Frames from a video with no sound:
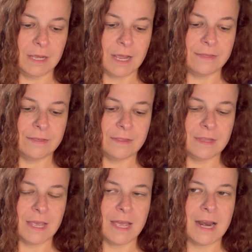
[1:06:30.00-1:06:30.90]
And
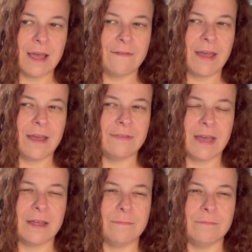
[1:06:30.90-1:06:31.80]
and I've had
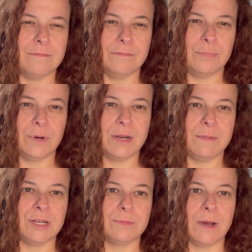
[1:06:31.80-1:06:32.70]
that pretty
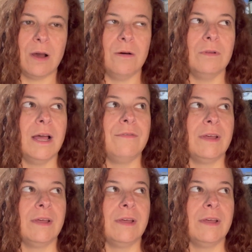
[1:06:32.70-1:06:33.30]
much my whole life.